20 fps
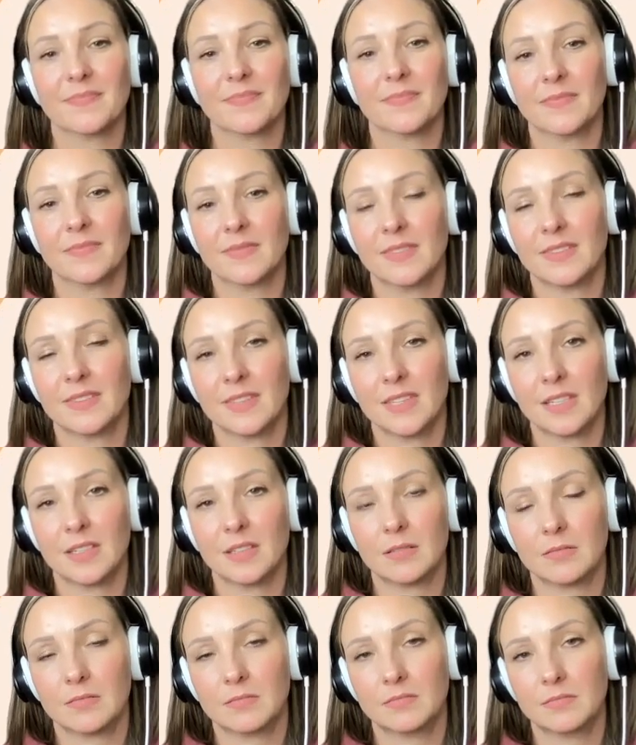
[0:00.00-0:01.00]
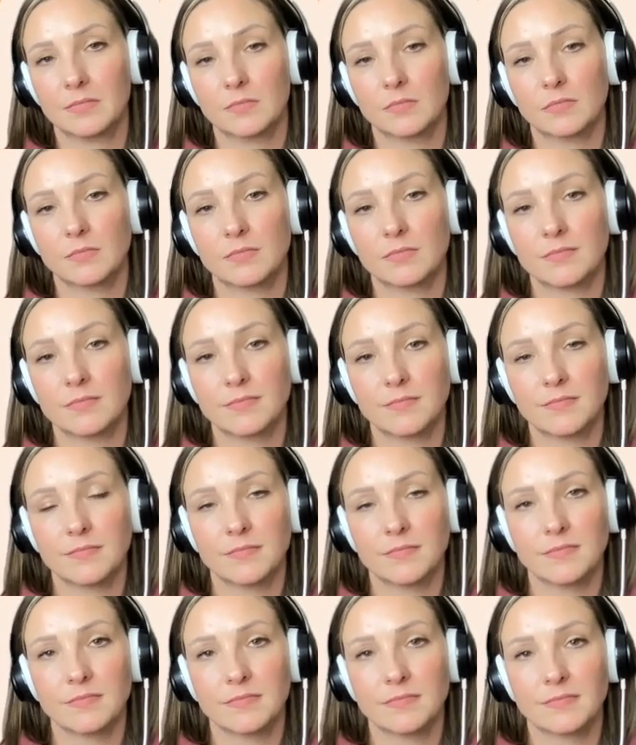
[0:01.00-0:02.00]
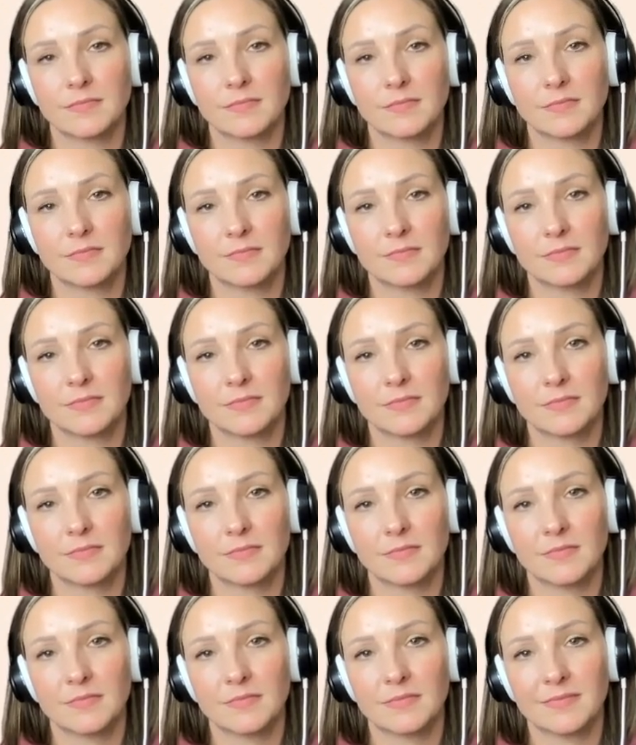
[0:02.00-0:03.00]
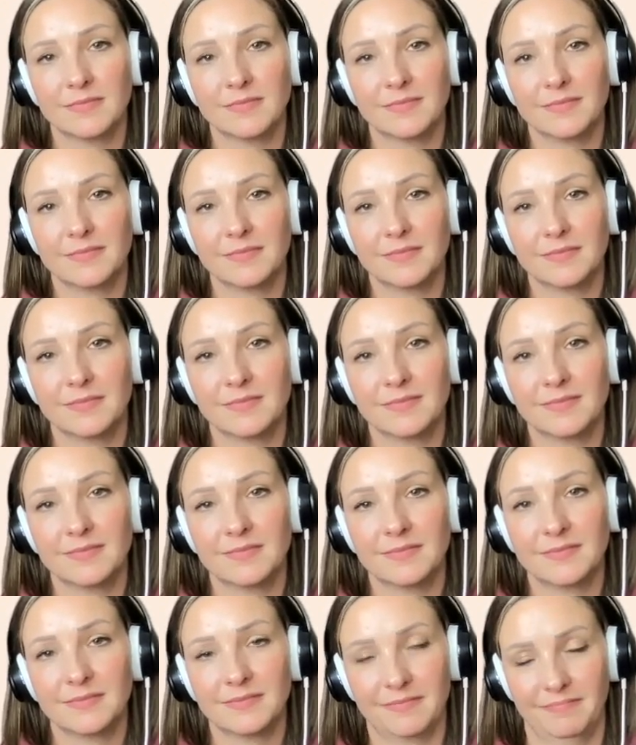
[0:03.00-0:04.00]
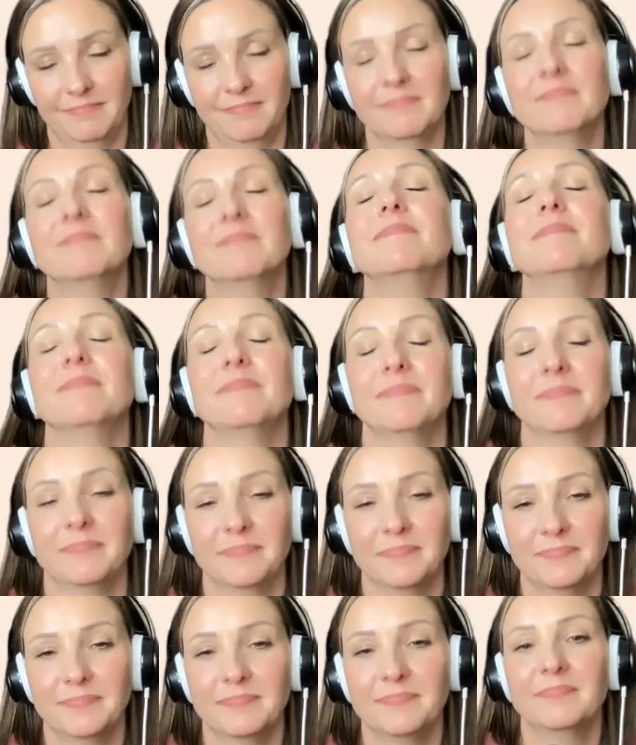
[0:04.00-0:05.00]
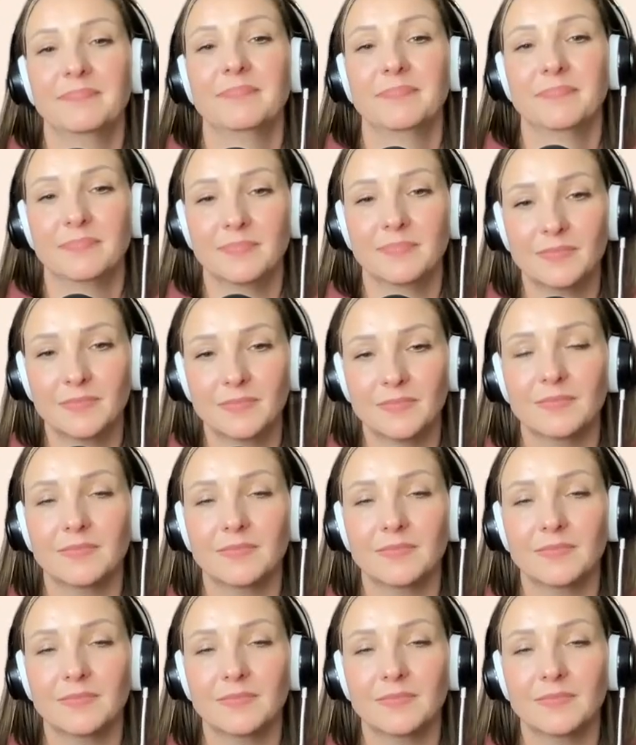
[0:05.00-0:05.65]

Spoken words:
No words are spoken by the person on screen.